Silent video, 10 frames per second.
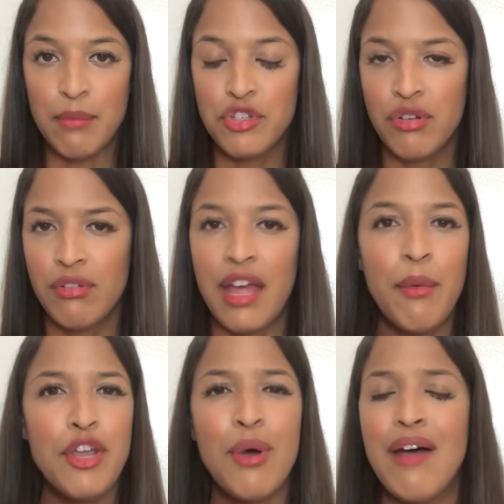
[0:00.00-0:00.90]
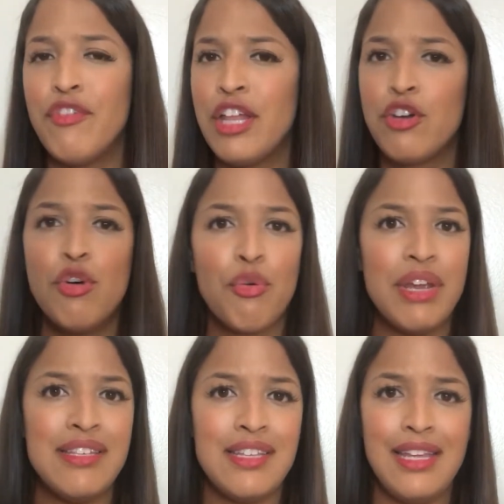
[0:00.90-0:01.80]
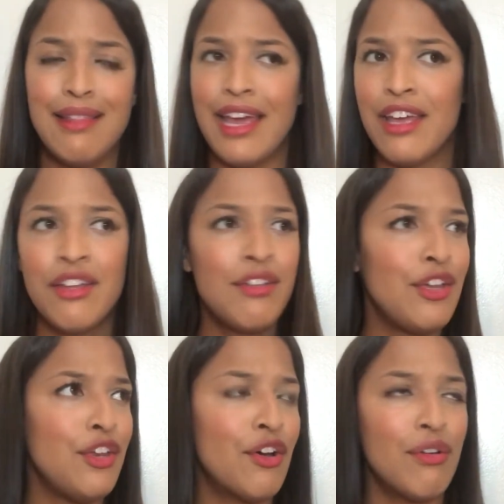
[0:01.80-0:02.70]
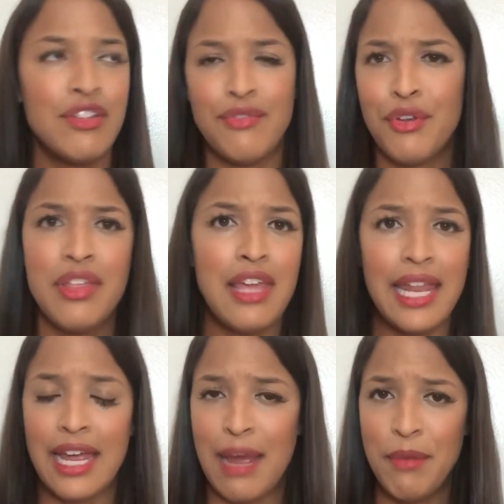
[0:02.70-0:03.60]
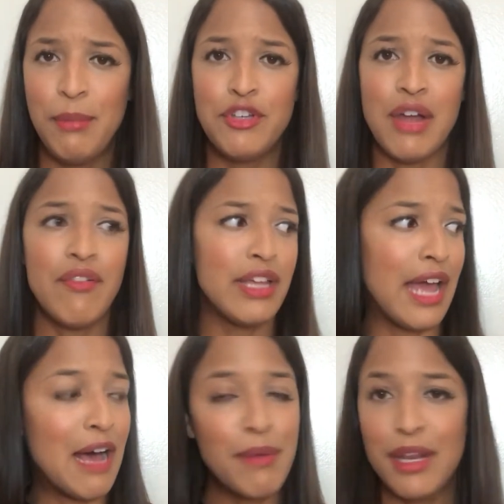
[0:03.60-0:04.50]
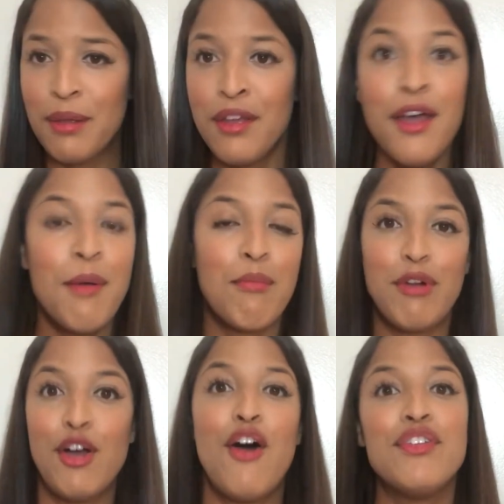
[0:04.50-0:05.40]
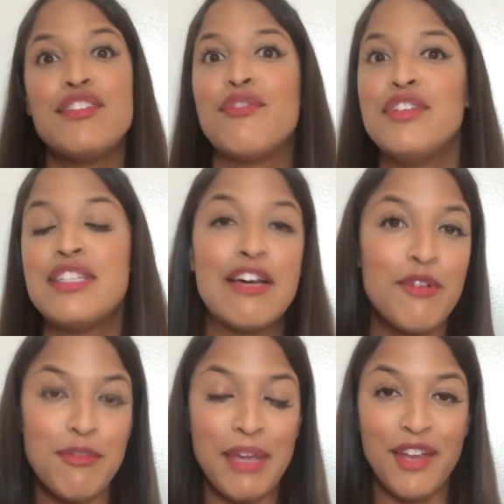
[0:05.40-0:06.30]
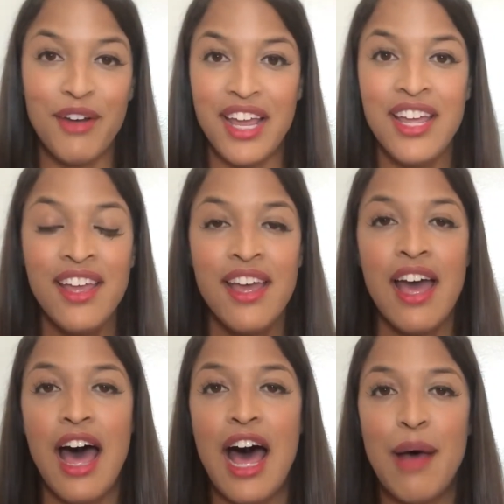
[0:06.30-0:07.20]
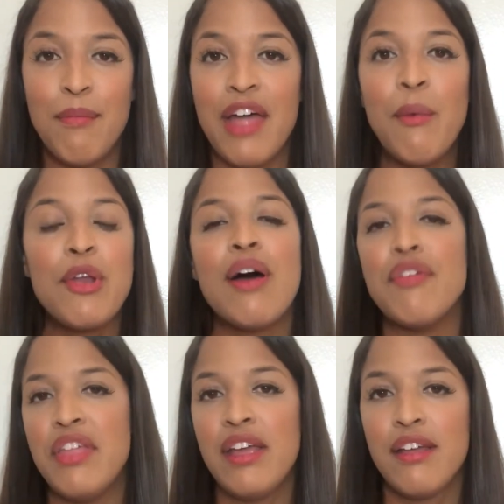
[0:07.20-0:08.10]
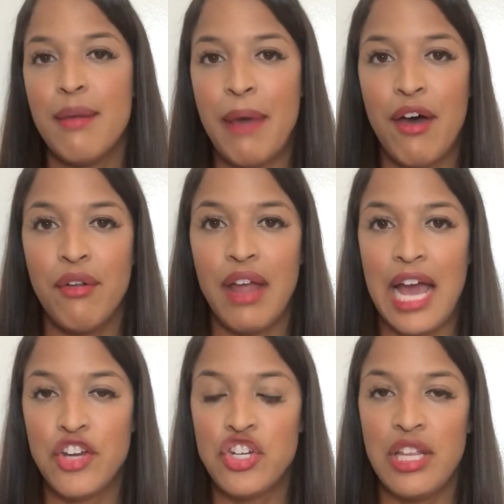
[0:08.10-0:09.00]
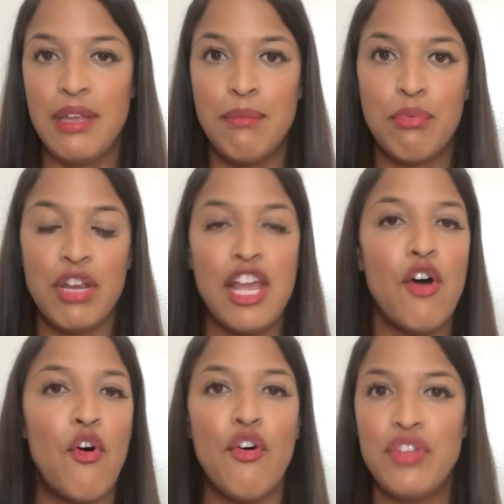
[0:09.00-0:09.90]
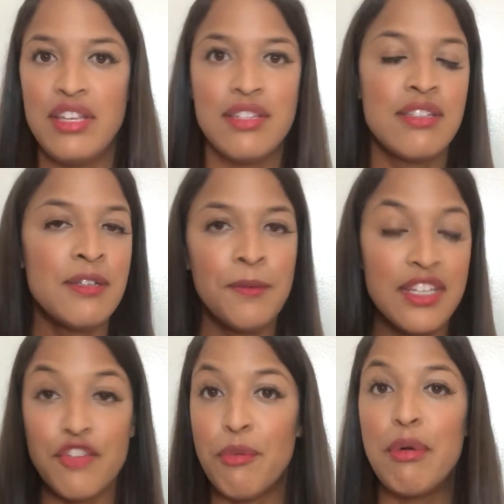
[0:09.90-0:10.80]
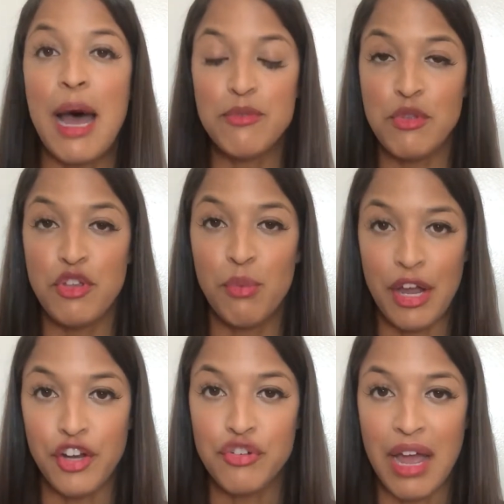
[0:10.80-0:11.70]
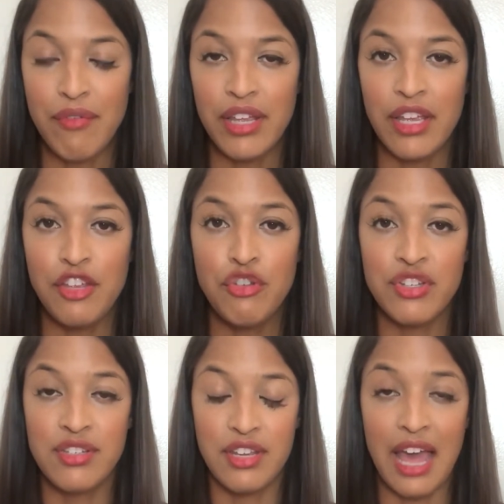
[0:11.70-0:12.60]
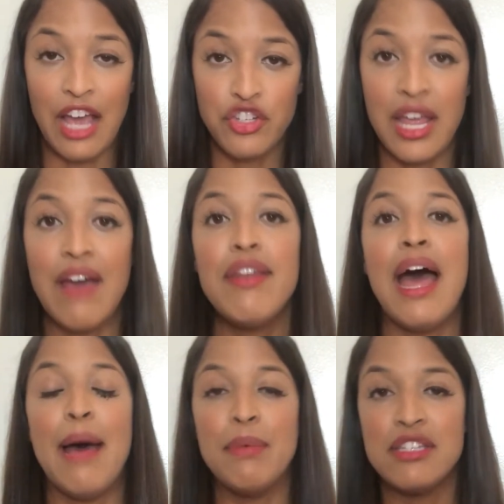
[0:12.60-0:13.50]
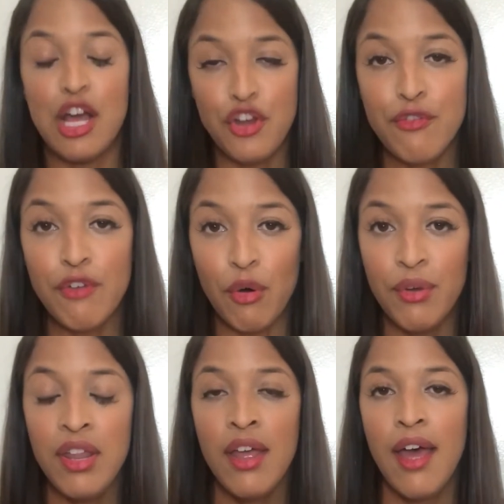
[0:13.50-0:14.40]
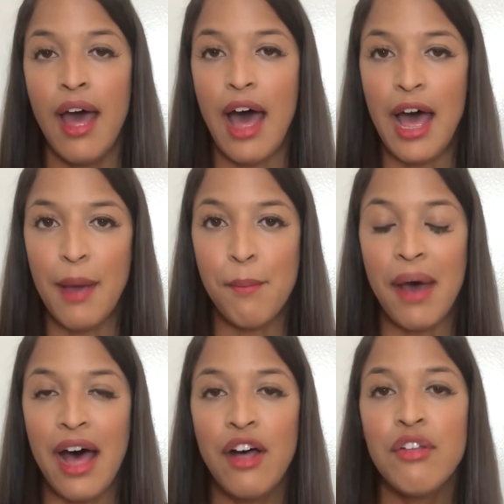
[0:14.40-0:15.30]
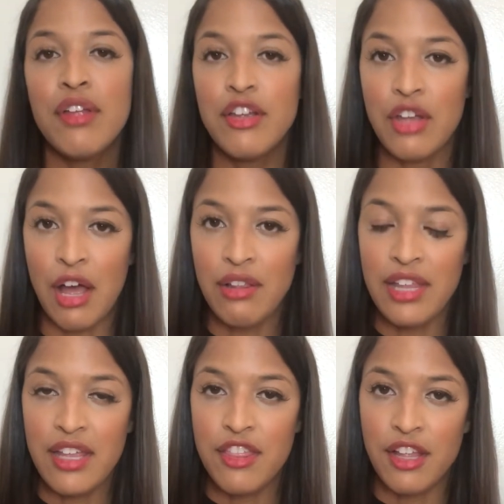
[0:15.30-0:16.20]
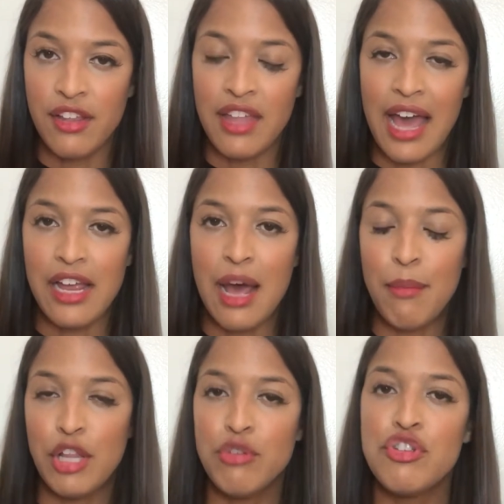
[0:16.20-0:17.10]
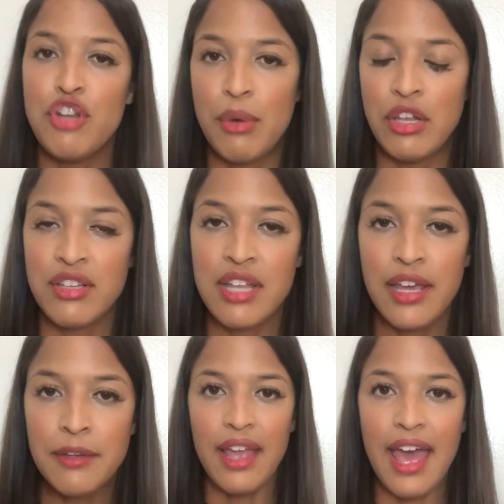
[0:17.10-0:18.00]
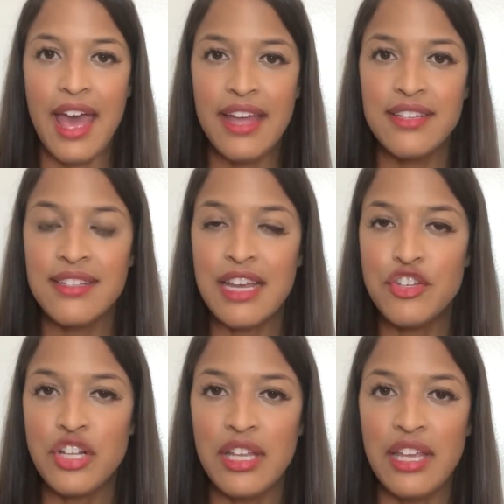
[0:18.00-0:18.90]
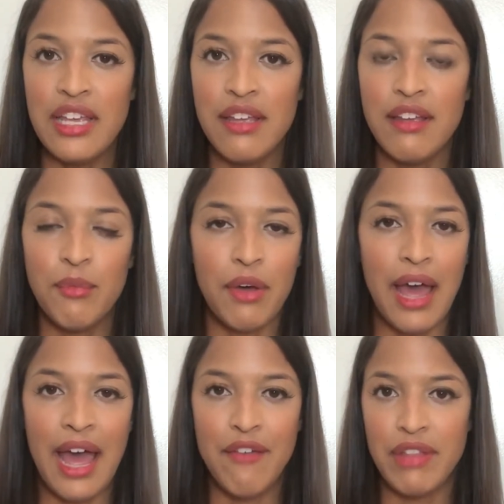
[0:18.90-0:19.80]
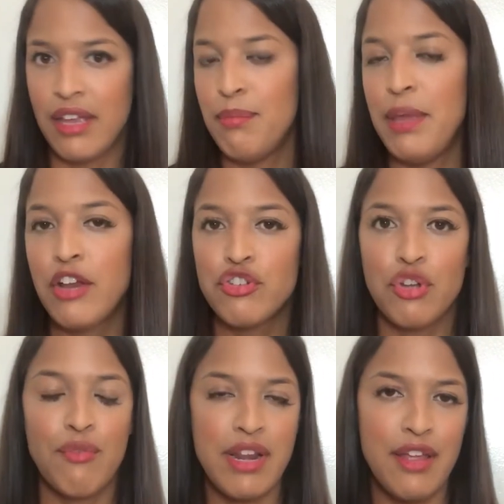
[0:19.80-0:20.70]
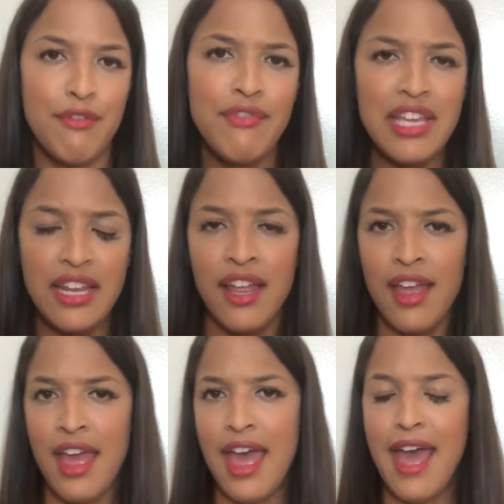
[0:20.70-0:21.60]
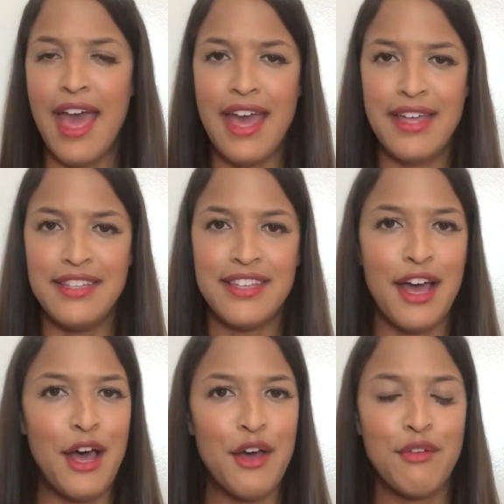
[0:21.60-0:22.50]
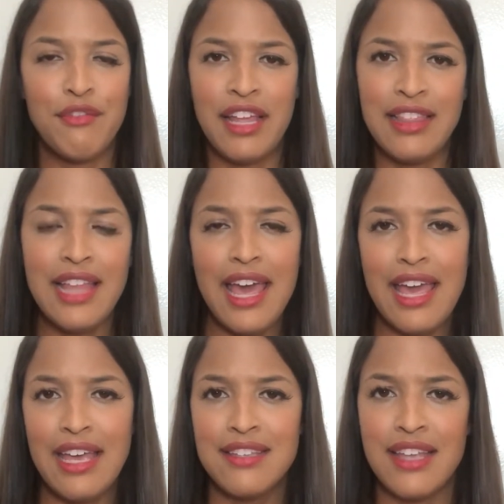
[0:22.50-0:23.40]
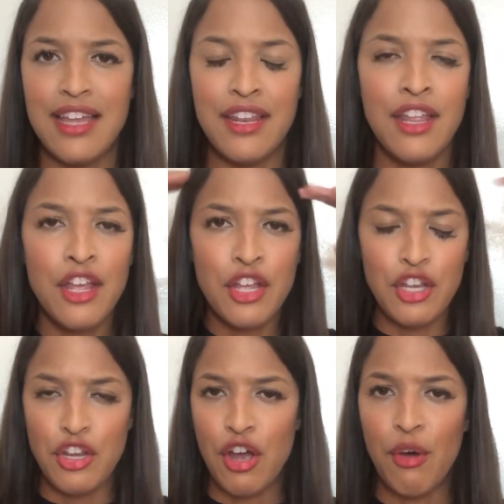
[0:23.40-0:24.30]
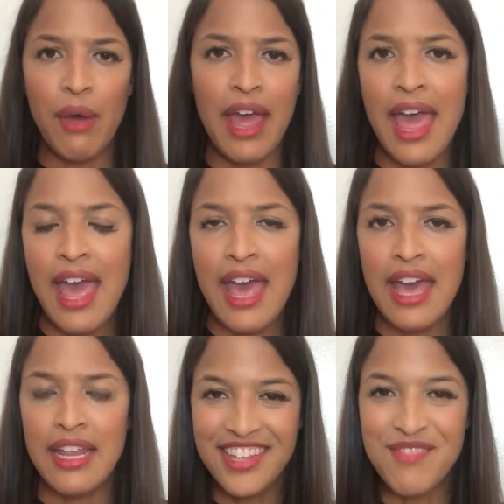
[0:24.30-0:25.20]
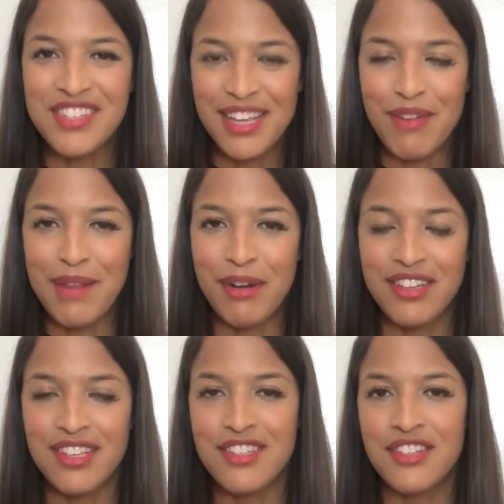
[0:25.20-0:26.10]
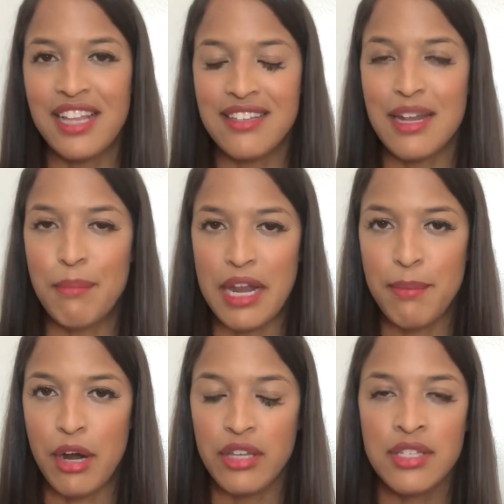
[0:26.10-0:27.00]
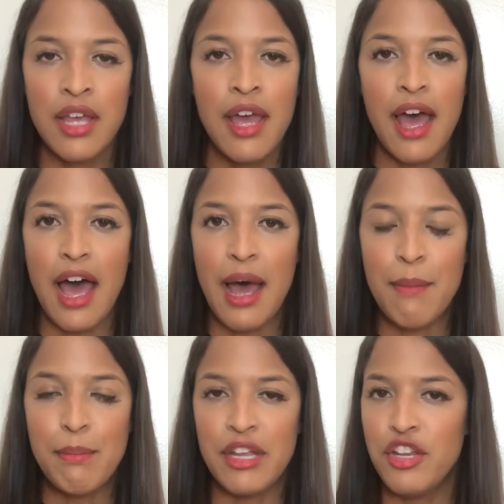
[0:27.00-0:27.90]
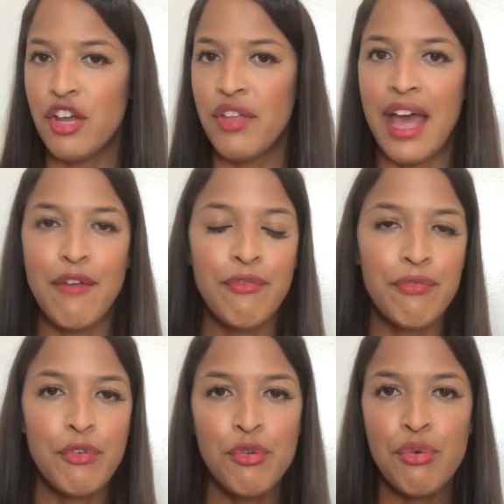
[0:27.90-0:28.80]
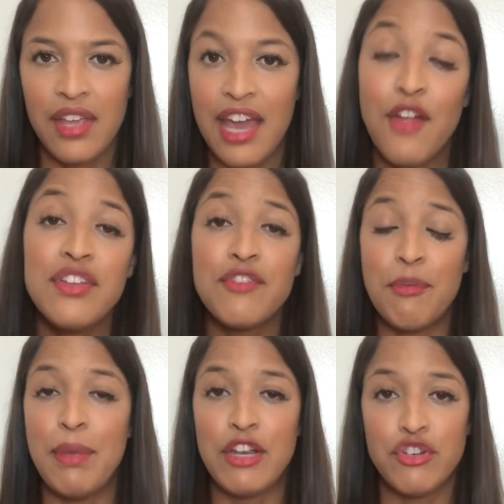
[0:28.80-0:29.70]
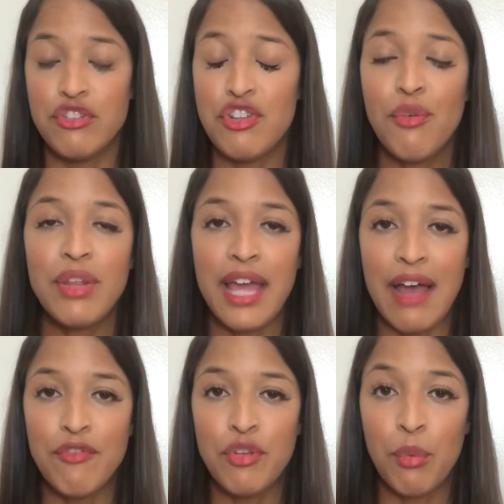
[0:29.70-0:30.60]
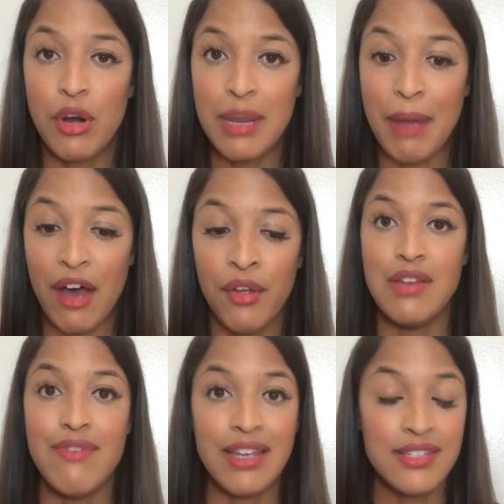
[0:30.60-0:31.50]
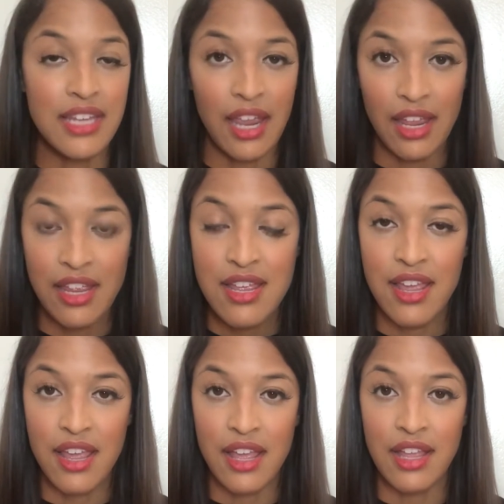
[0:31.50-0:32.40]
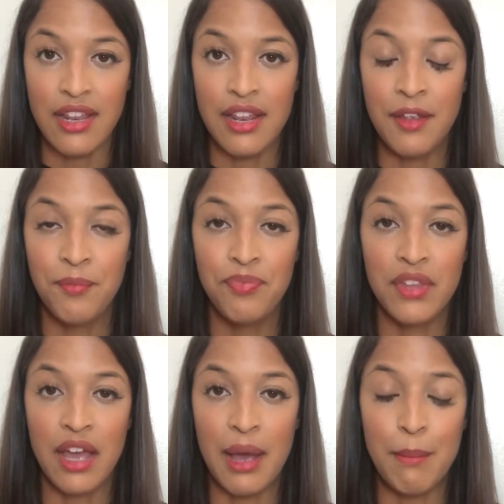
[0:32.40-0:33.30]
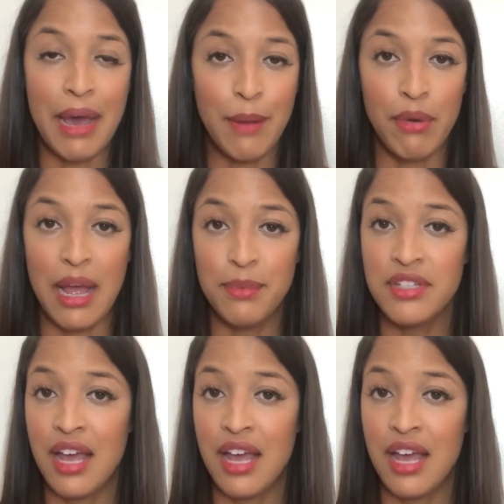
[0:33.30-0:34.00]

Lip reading: So that way you don't have to go crazy, because if you're thinking I'm gonna be traveling, how am I gonna bring all this different stuff with me, right? That way you don't have to think about actually bringing all these different props with you while you're traveling. You just actually have an app, it's on your phone. I'll link the icon below so you know what it looks like, and essentially it will have pictures already of feet and of legs and a head. I'm saying body parts because there's a lesson on body parts, but they have fruit and all these different pictures, so you don't really have to worry about investing in buying props.